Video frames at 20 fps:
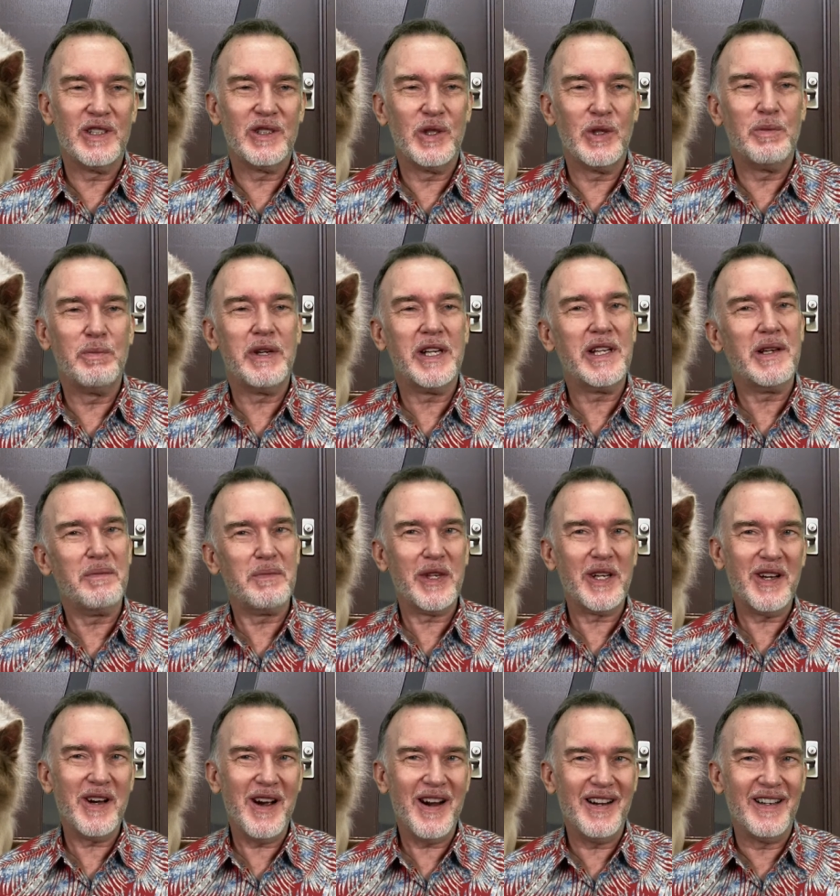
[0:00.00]
go pick up the
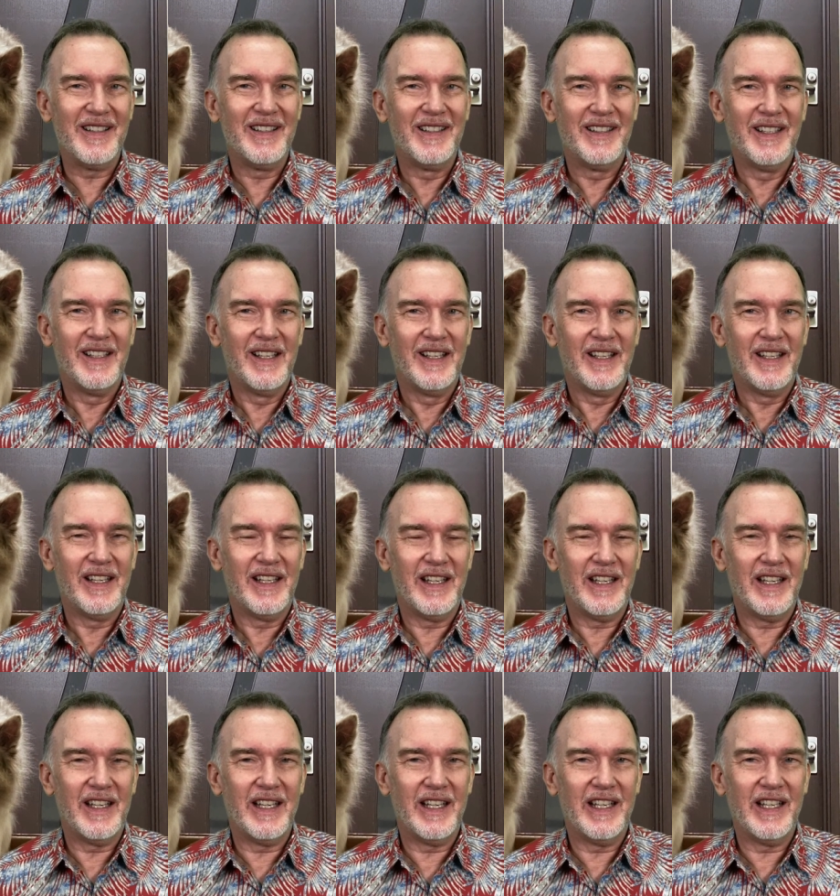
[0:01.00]
car,
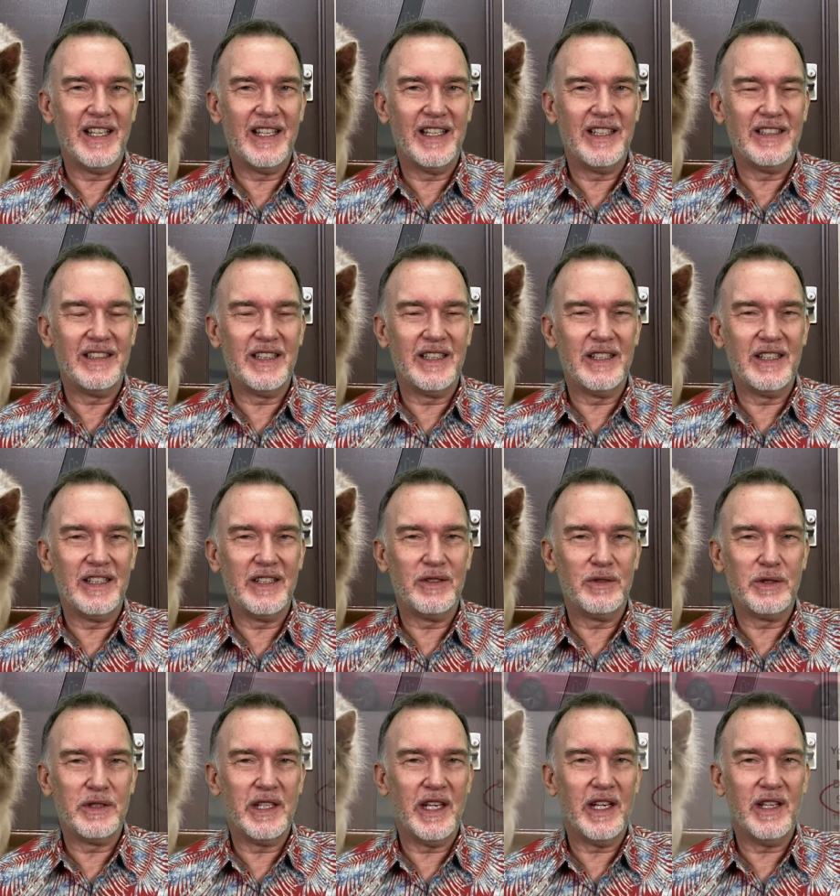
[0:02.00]
and uh,
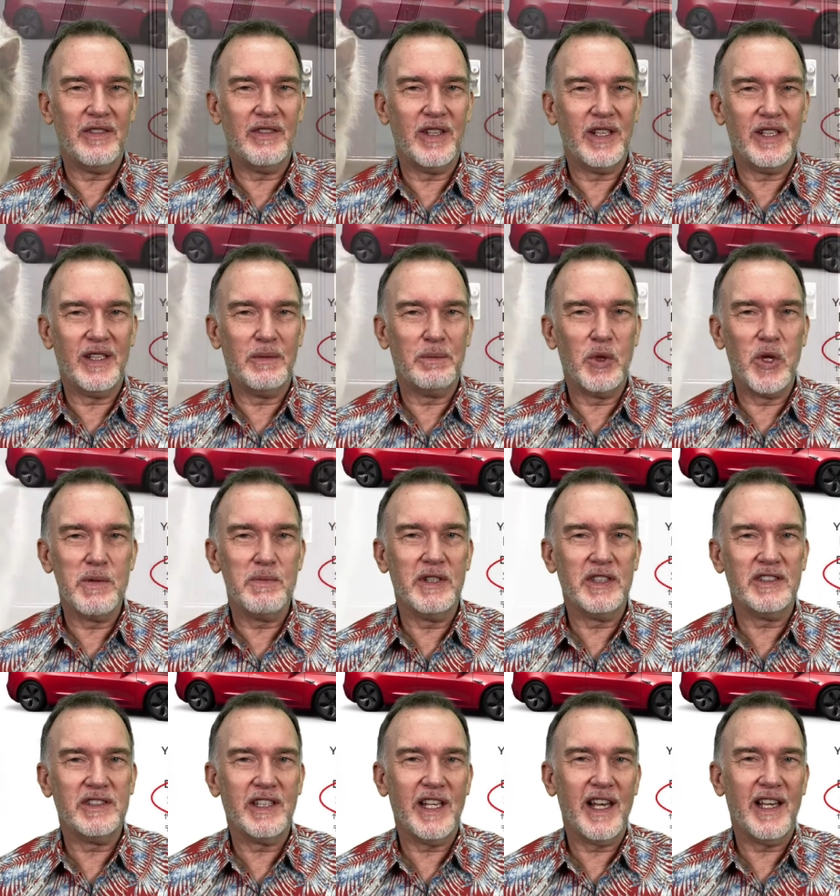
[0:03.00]
we have our
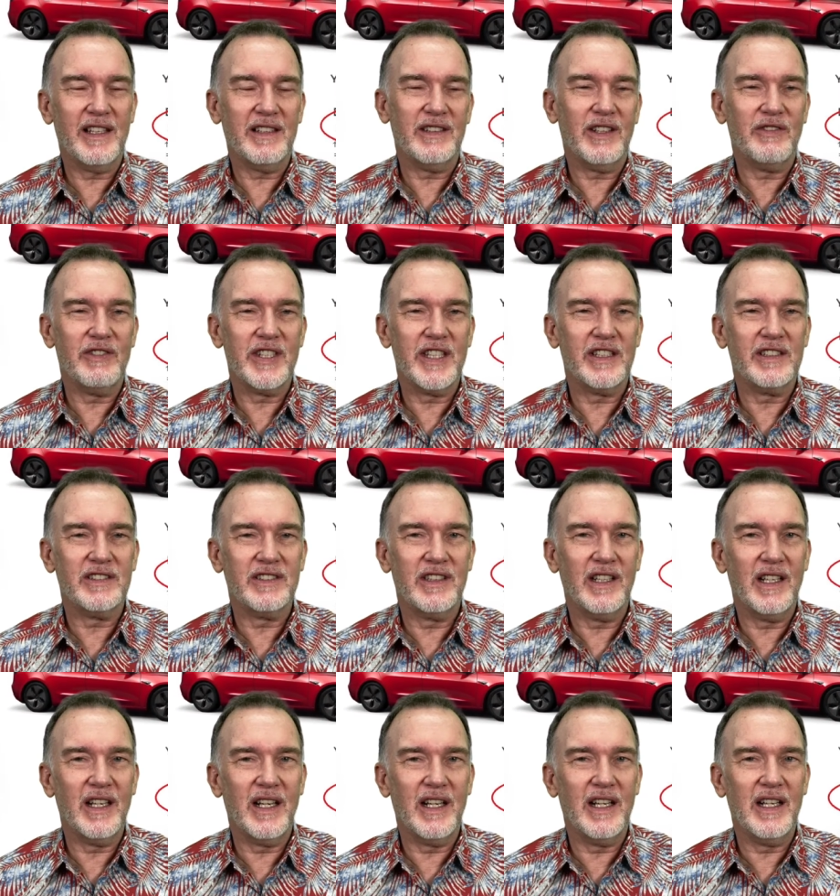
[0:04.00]
appointment set, everything's
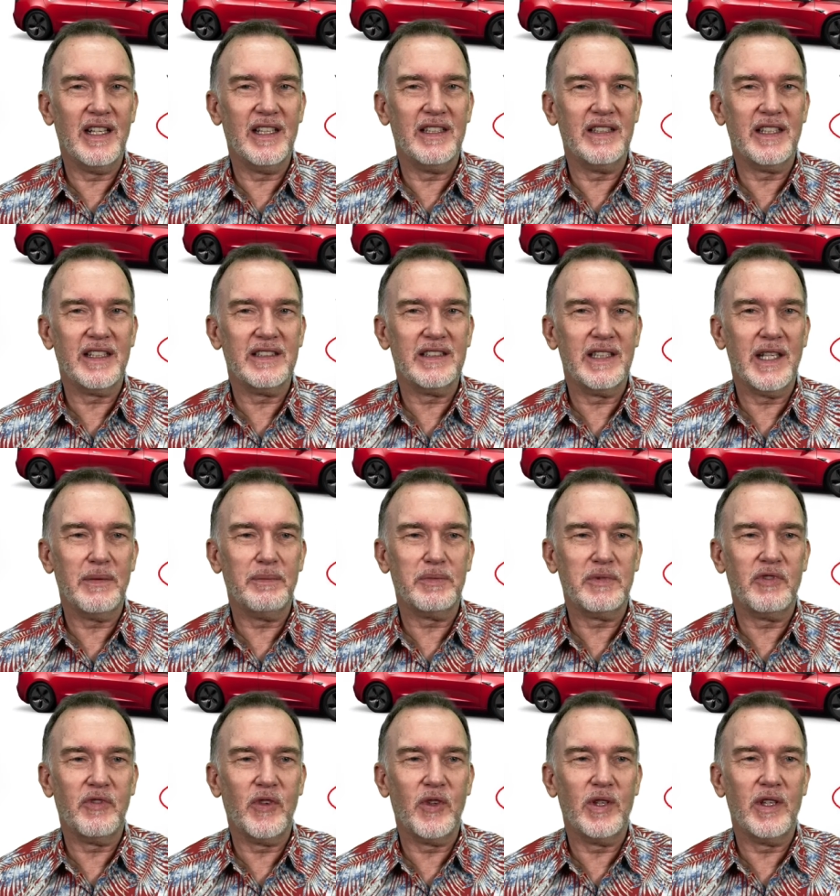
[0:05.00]
done, except
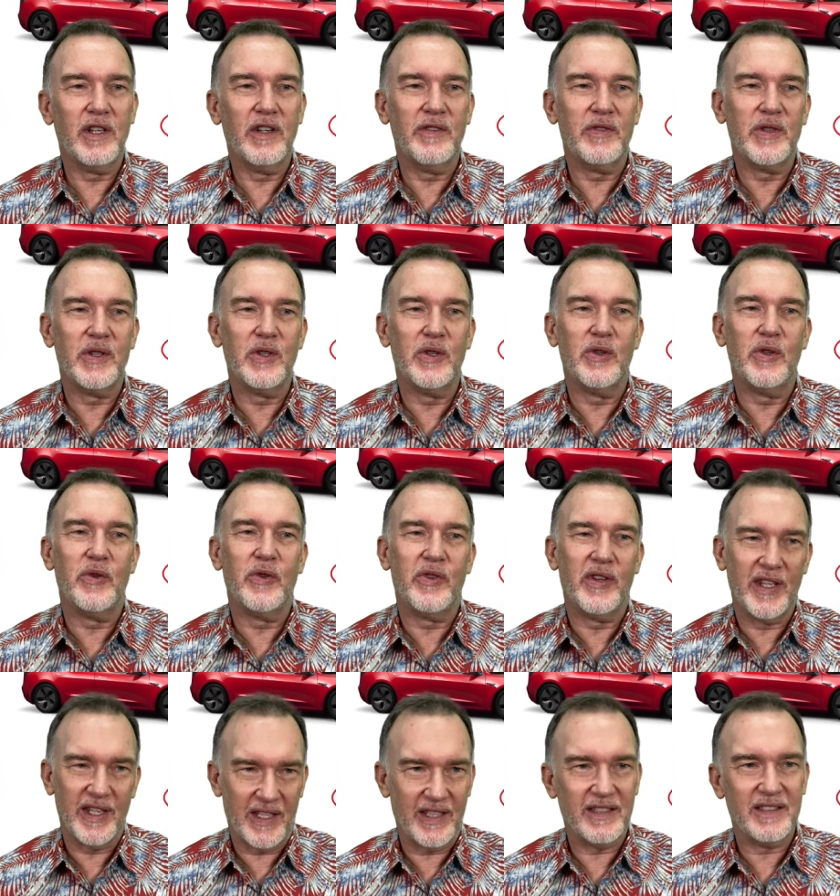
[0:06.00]
for a few
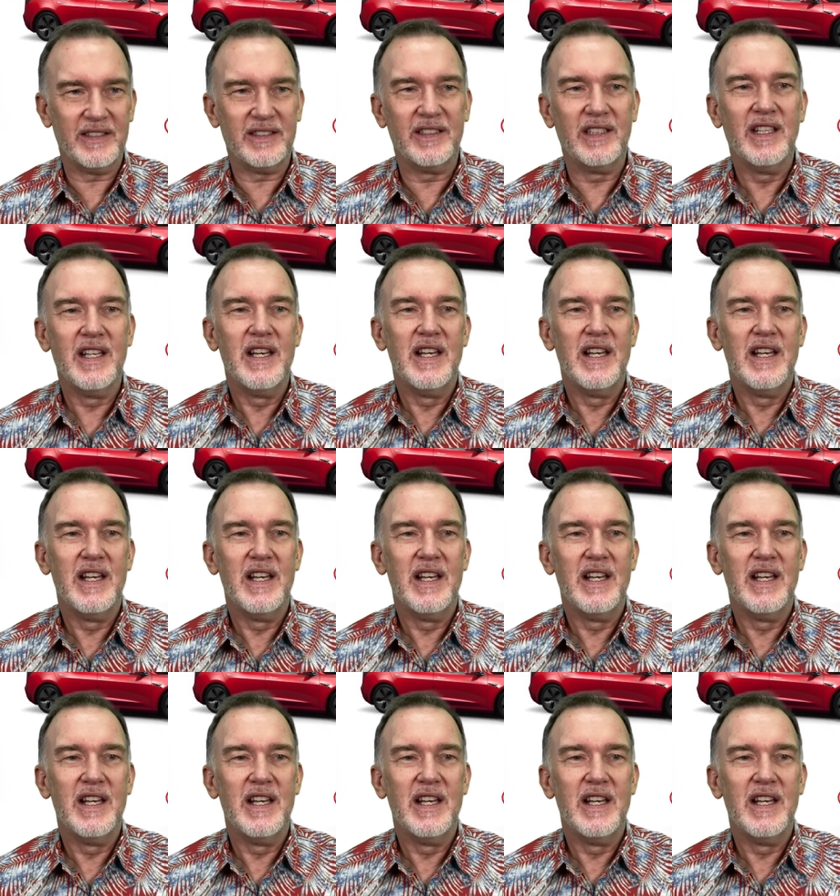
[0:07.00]
things.